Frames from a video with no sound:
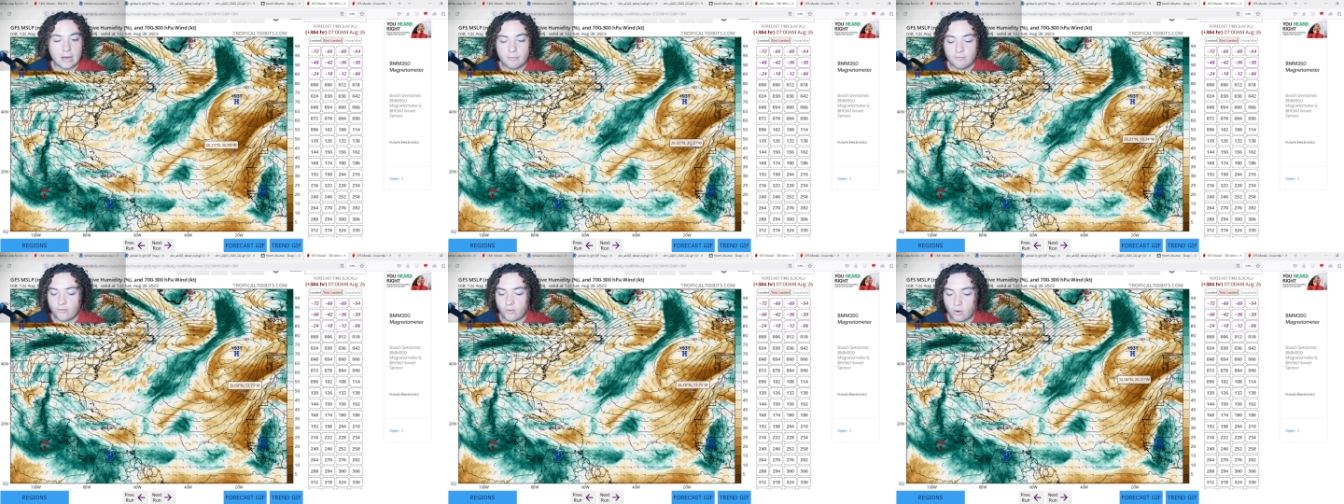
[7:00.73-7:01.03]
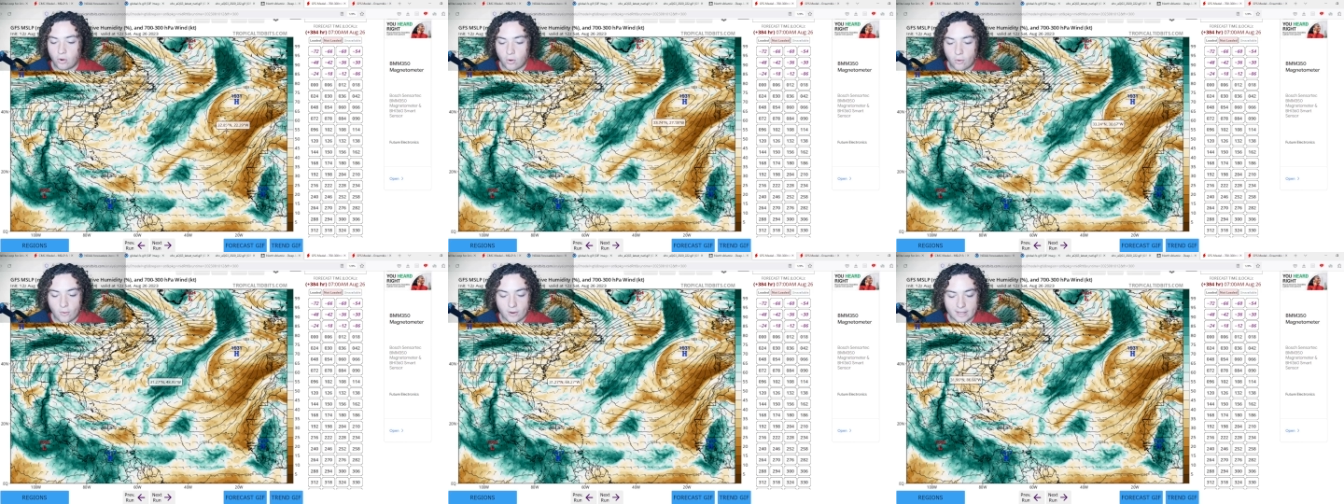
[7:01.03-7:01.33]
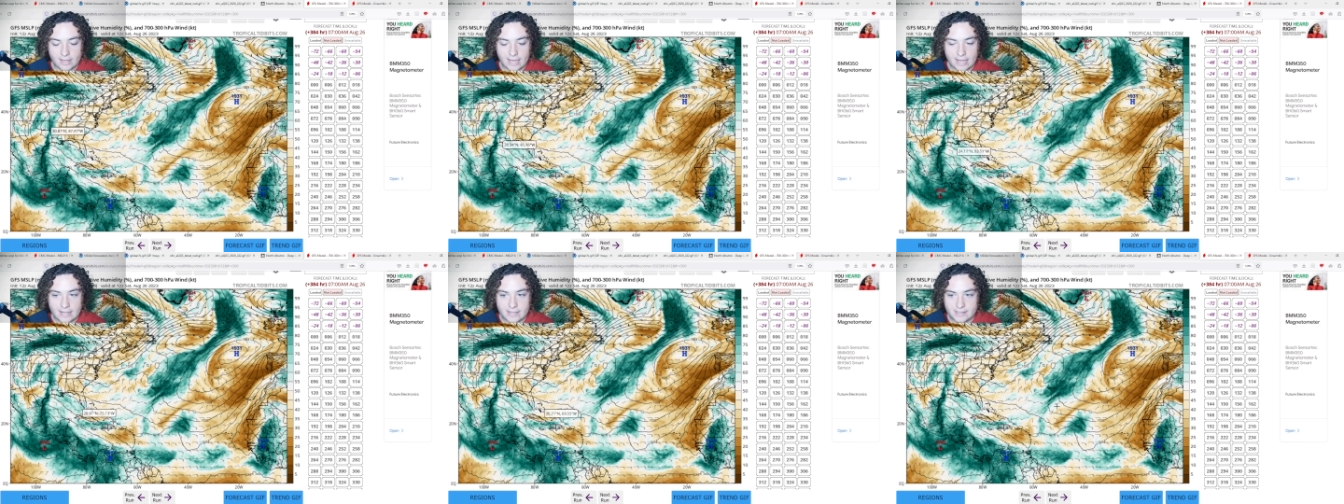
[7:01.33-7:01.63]
up for
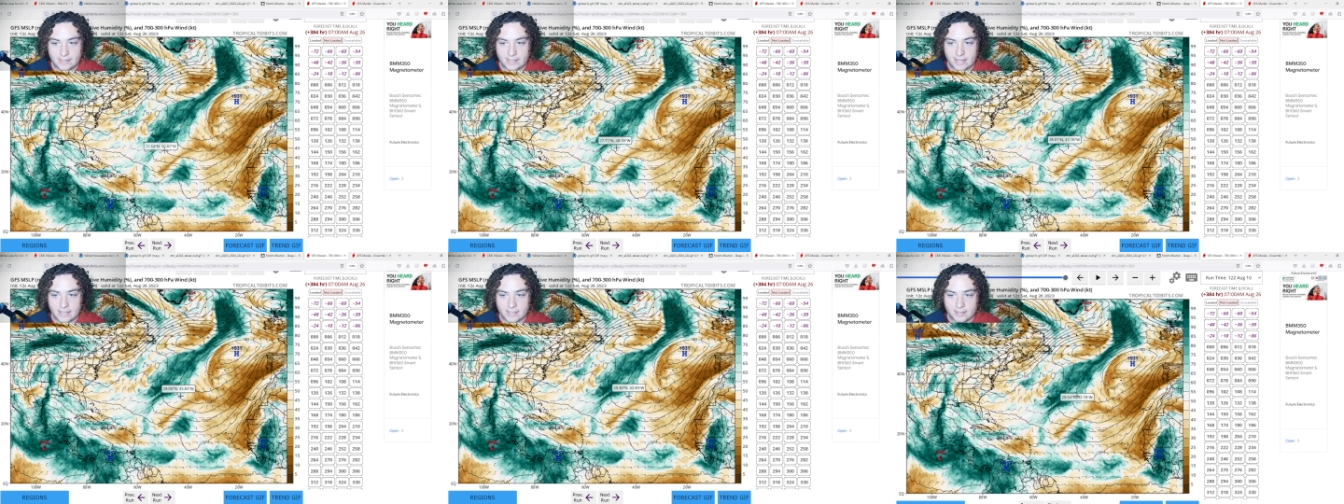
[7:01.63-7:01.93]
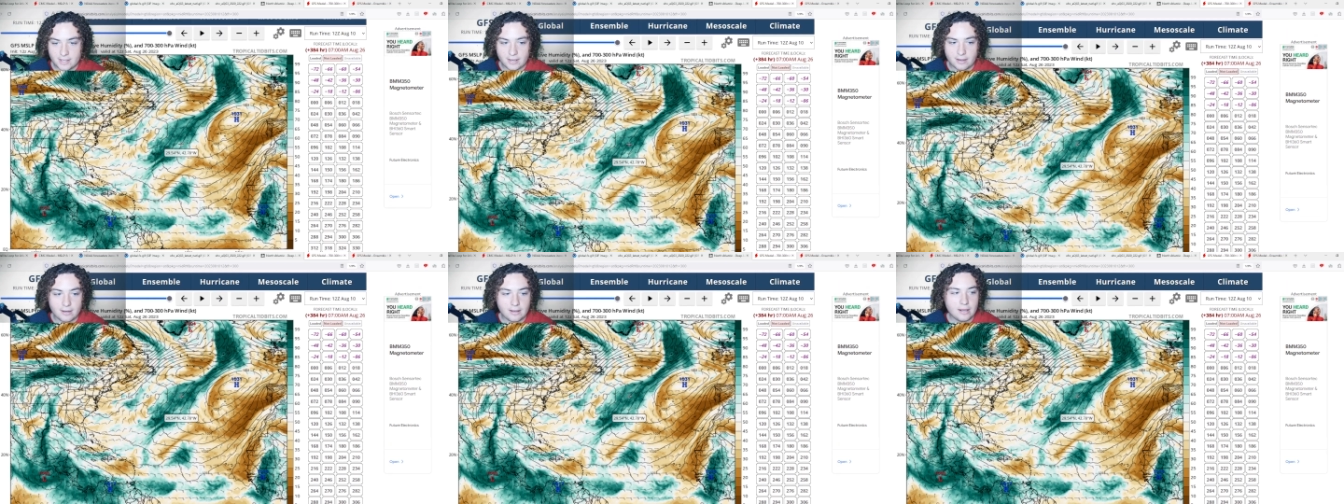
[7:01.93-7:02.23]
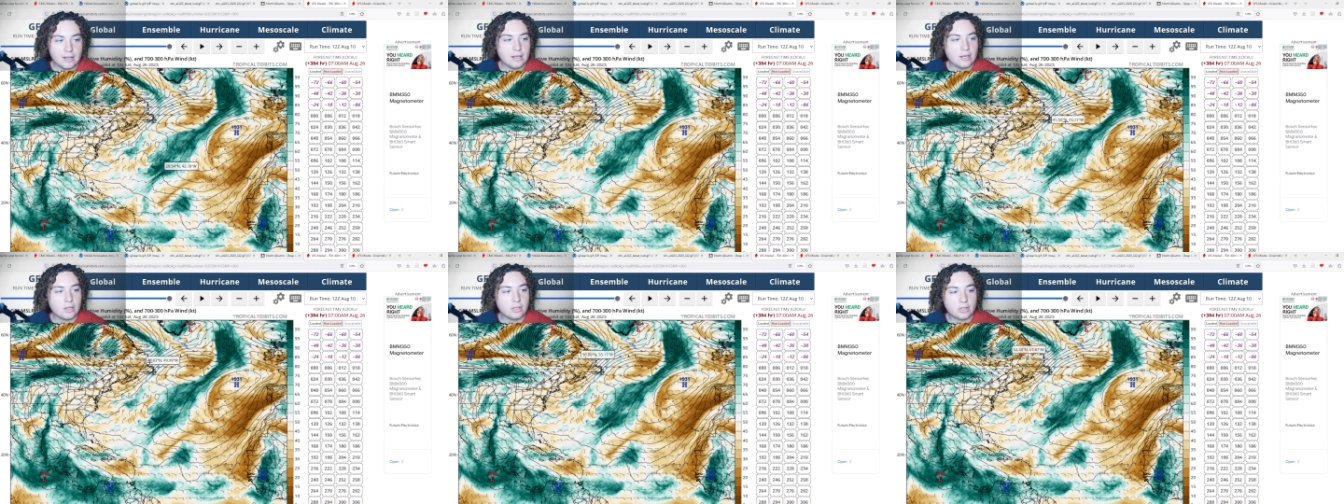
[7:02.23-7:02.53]
hurricane season
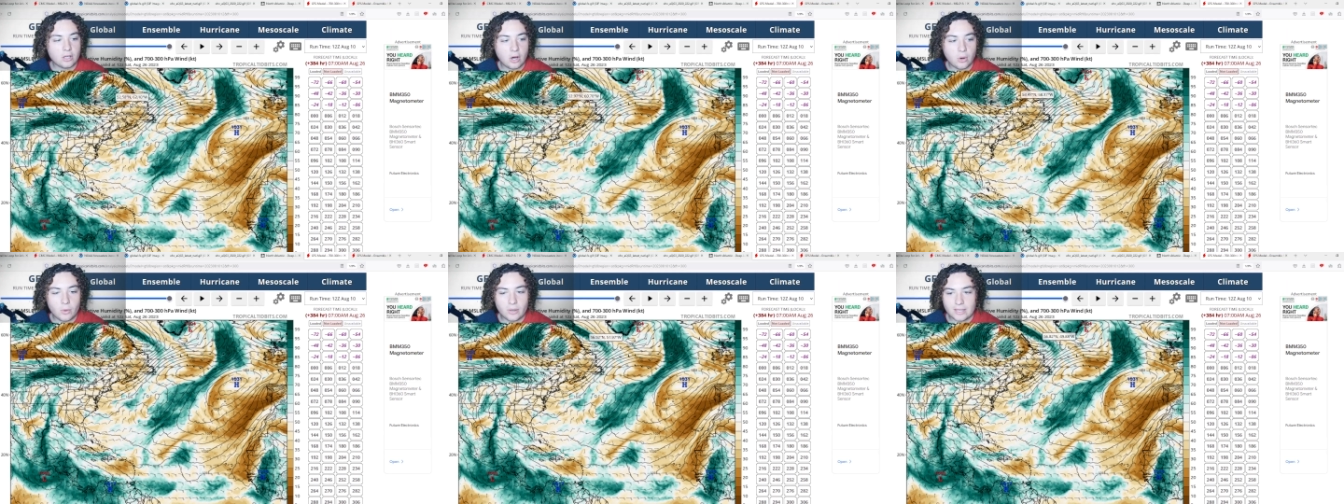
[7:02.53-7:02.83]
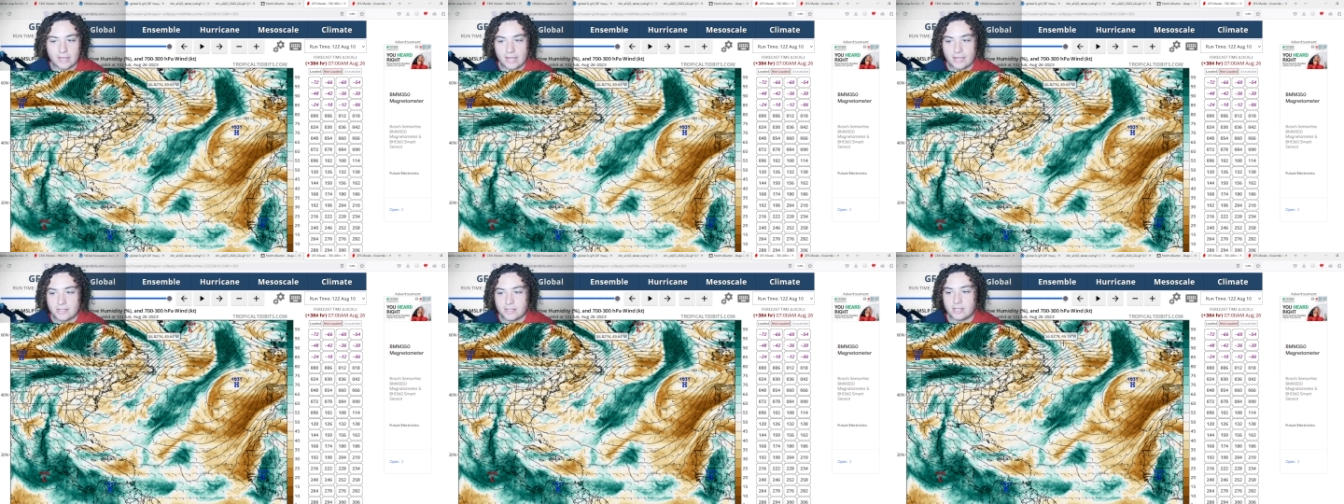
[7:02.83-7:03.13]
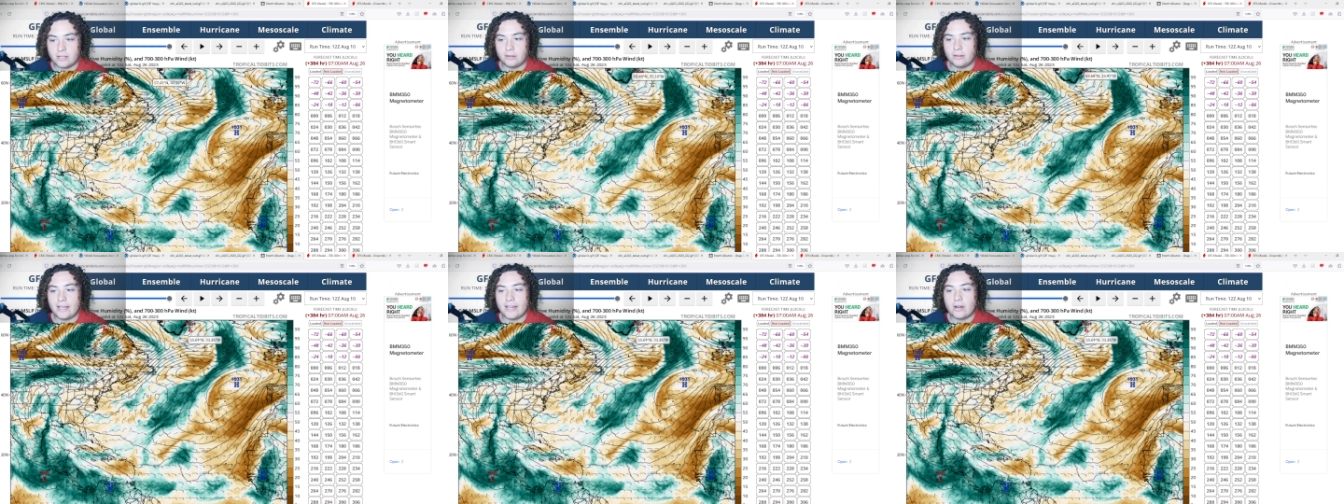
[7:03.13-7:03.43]
going
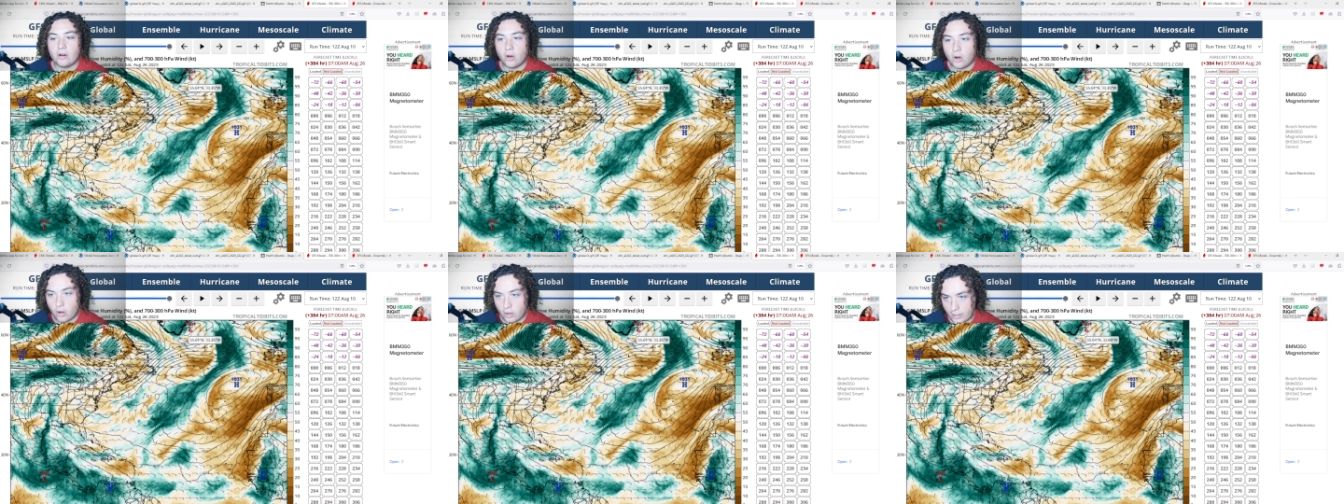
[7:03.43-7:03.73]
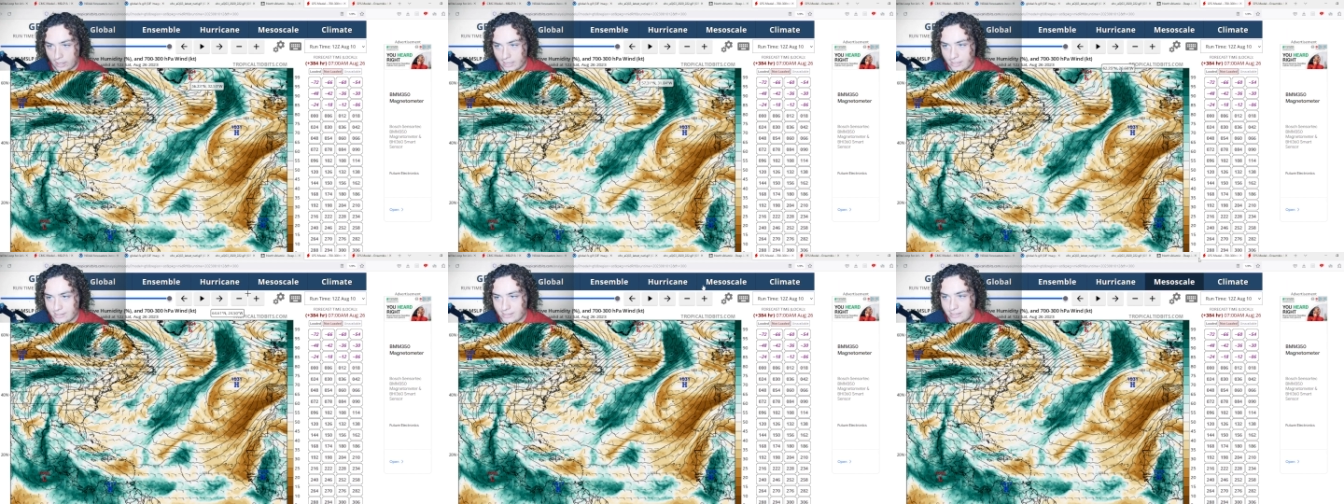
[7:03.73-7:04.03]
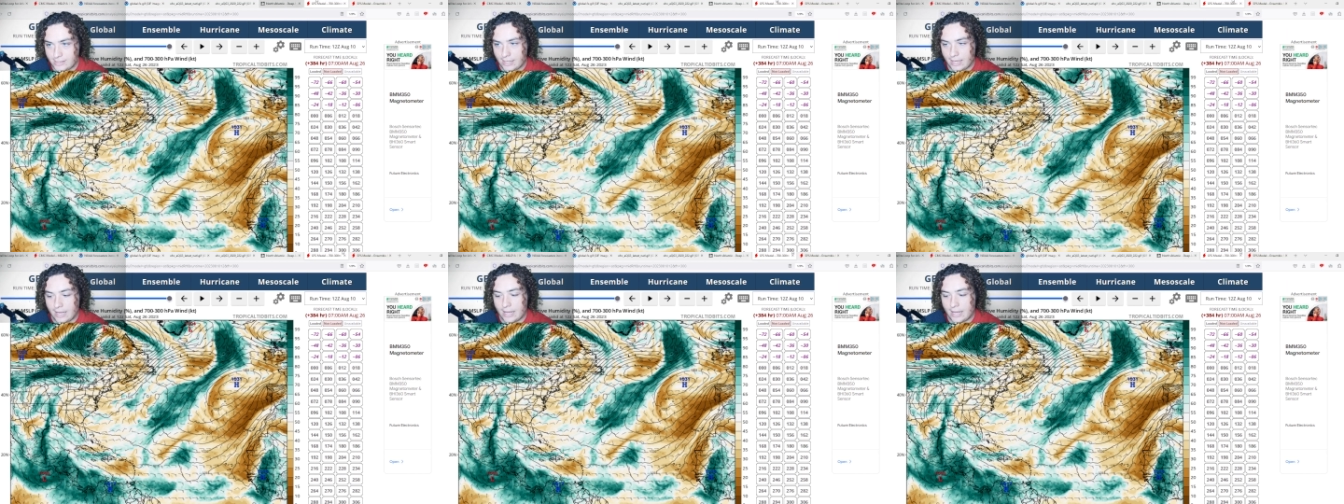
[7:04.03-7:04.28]
into late August